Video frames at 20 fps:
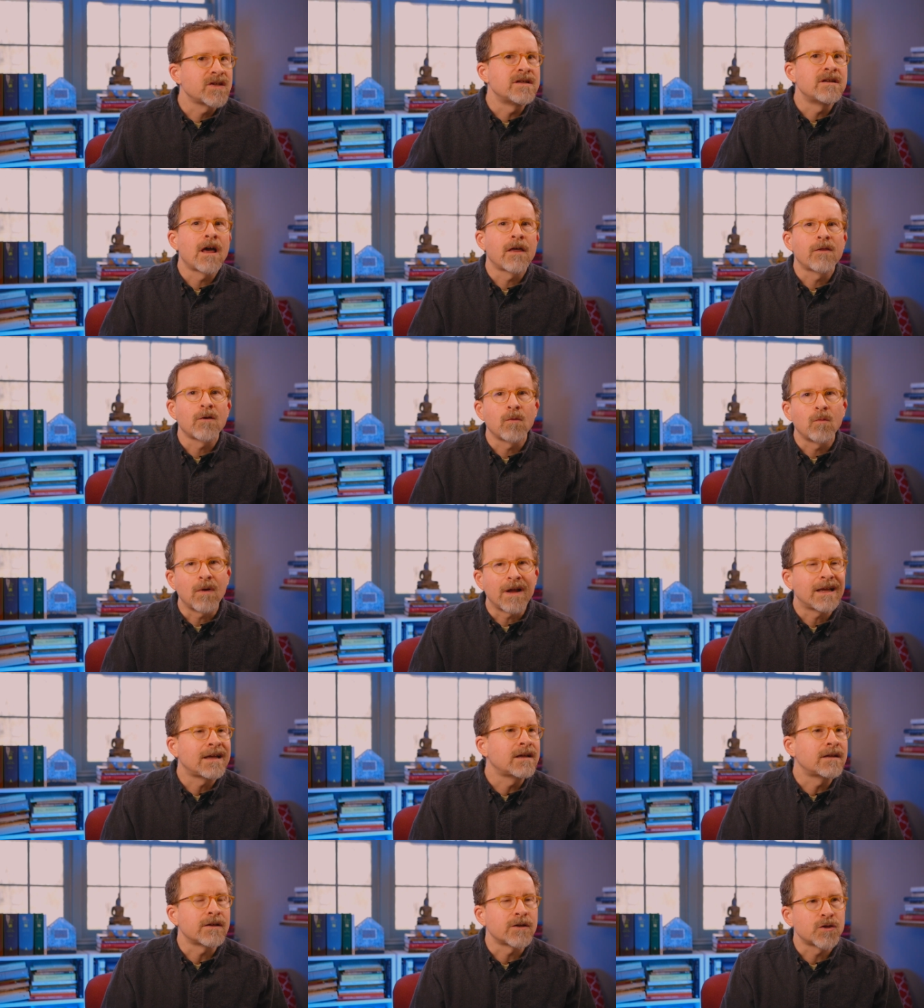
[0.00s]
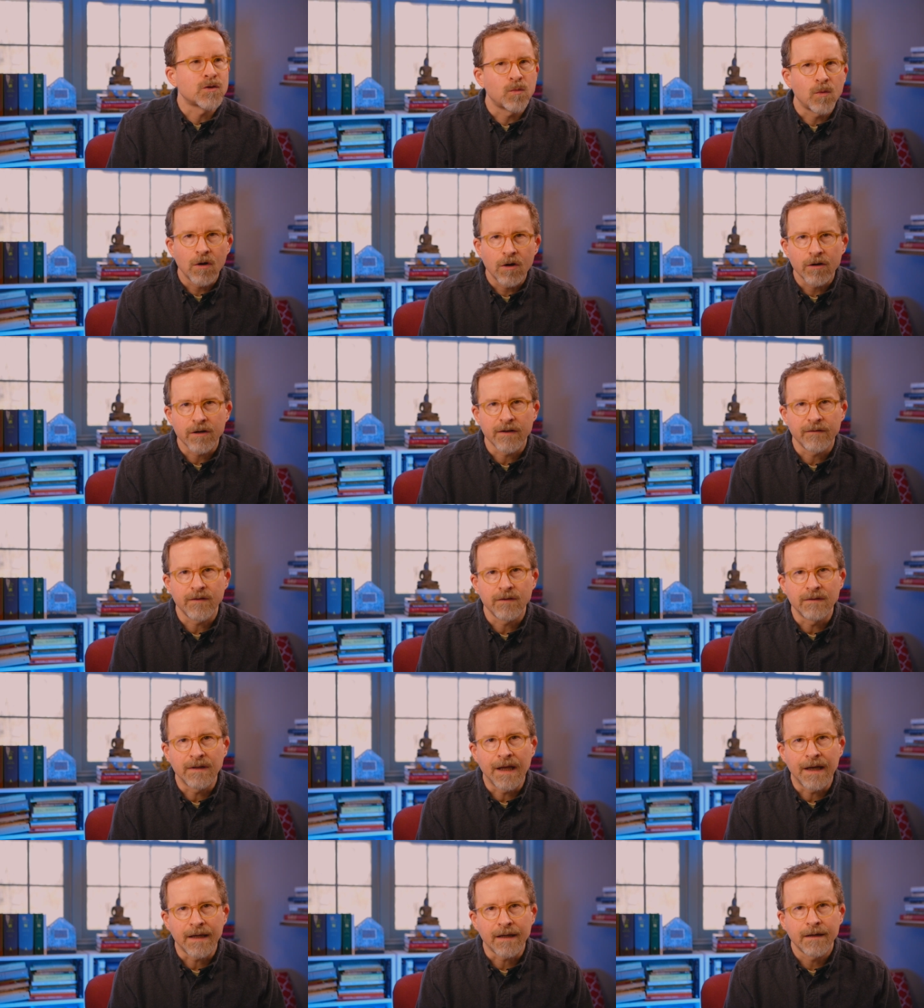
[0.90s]
another English word, if you
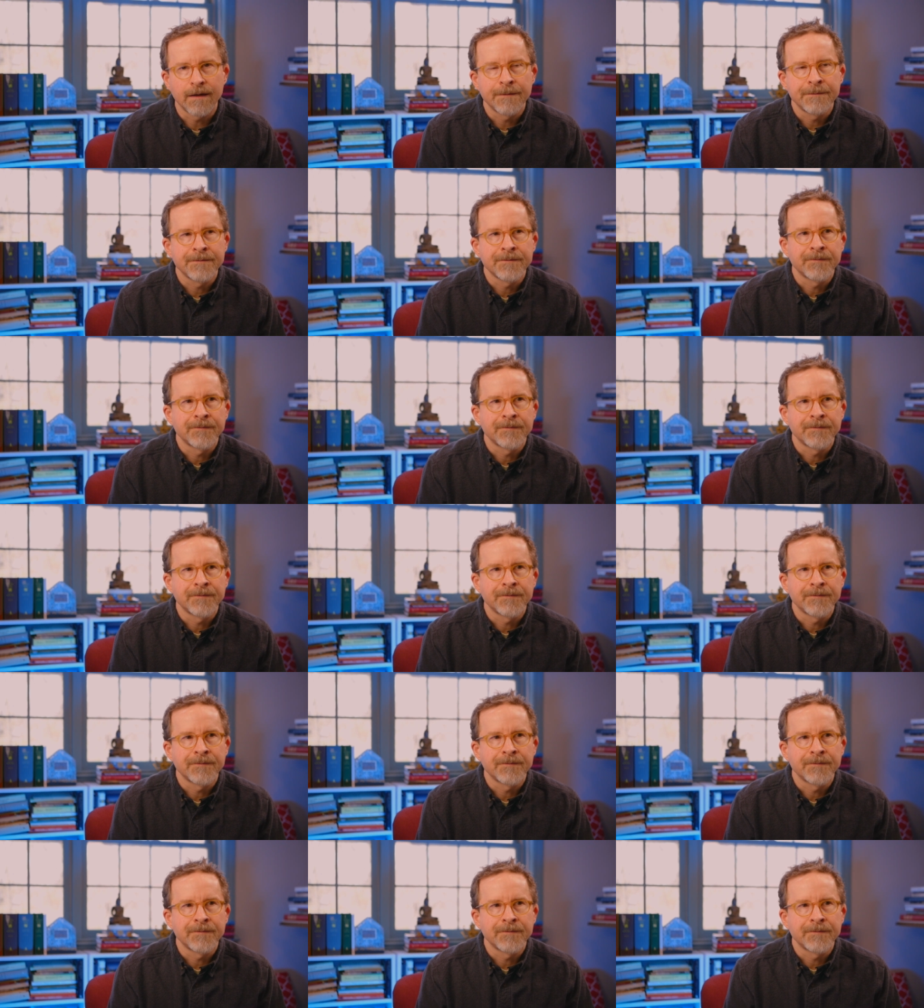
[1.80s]
like.